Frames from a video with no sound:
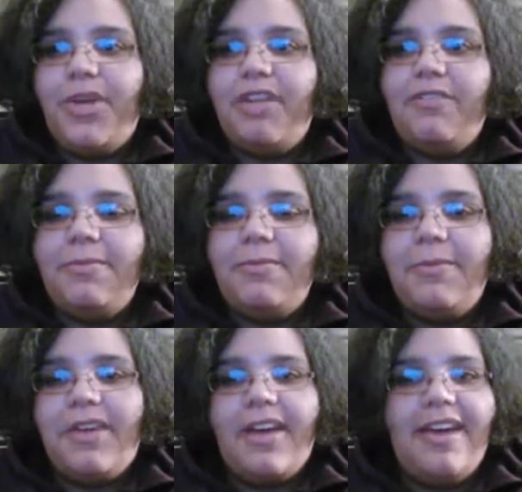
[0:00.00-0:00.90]

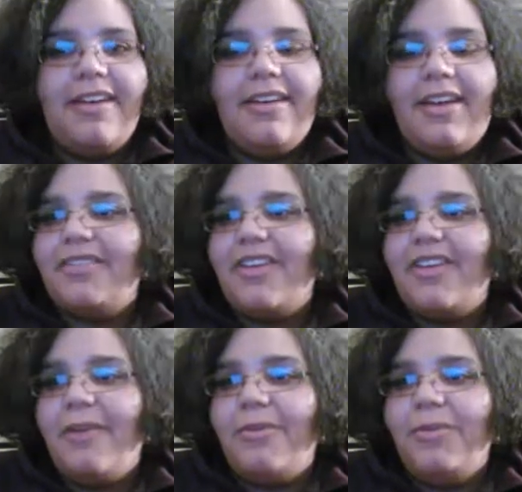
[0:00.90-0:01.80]
Facebook, I
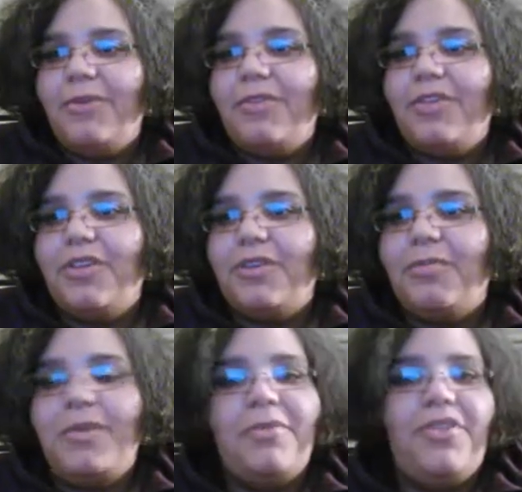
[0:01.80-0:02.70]
chat with most of the
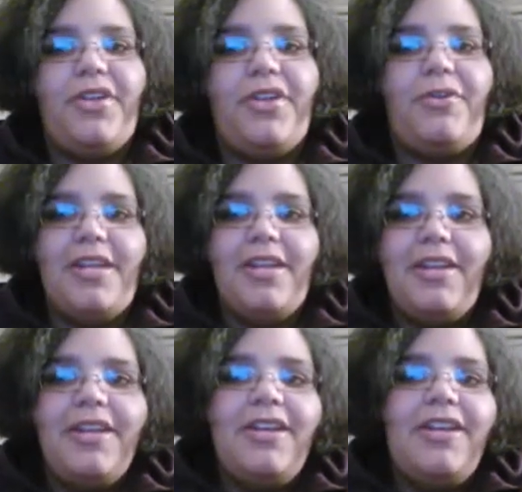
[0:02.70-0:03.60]
people that read
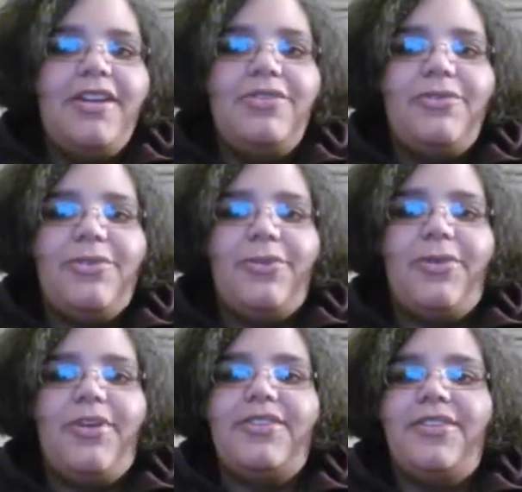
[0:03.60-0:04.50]
the
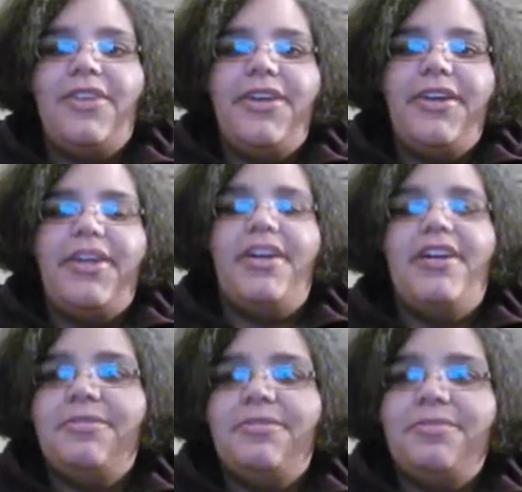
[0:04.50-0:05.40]
stories.
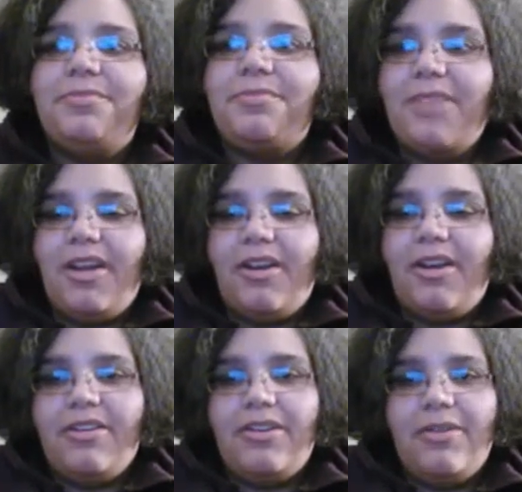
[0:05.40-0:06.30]
And
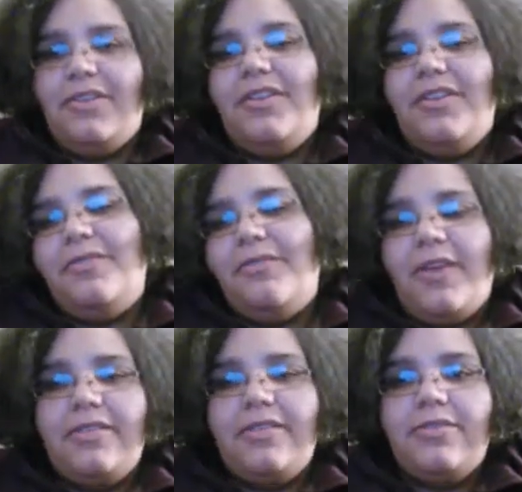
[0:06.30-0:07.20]
you need
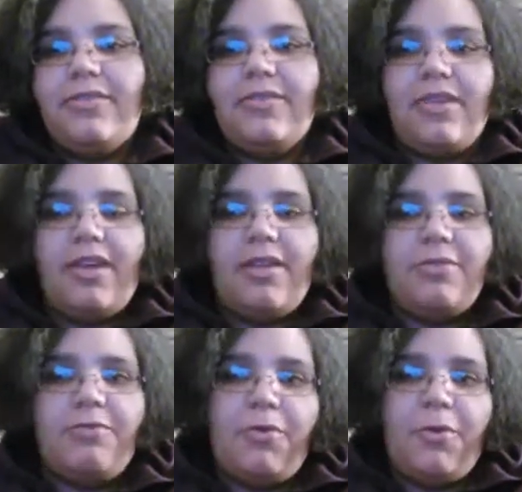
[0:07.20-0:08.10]
friends to get
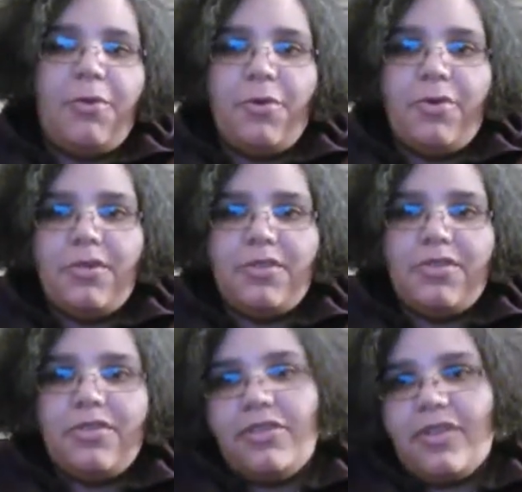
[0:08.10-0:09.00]
rewards
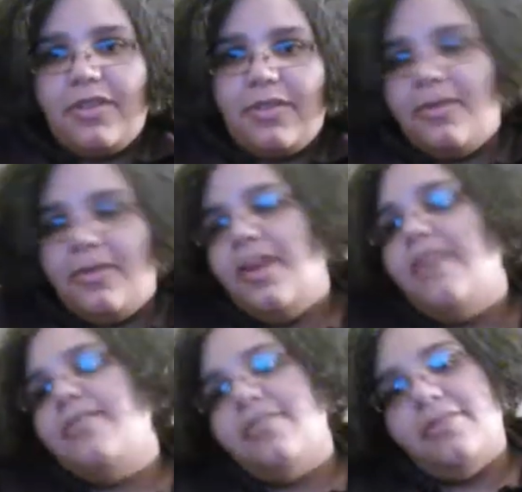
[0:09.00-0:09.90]
and shit, so you
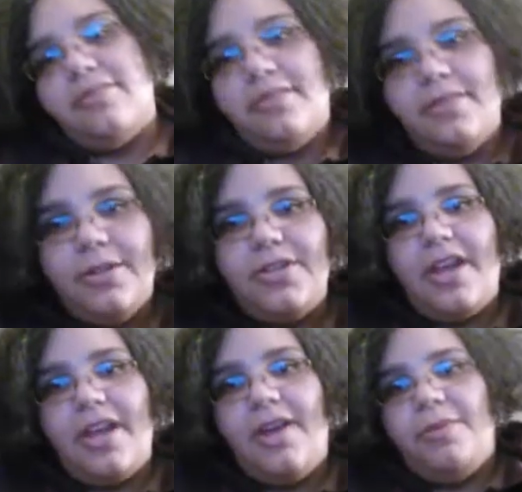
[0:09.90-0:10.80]
have to
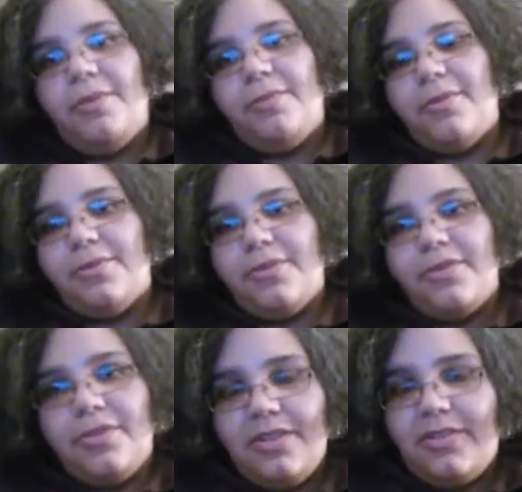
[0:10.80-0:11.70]
chat with people,
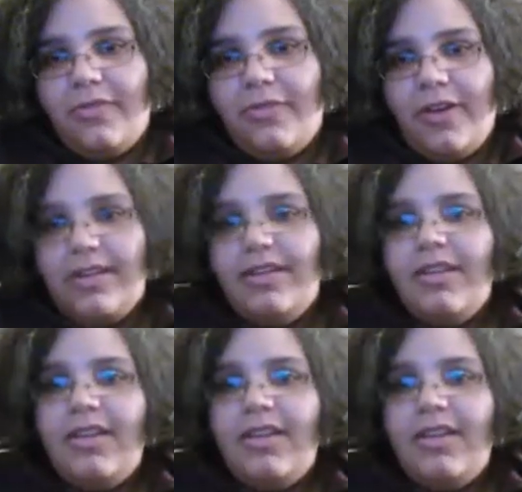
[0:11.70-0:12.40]
which is fun.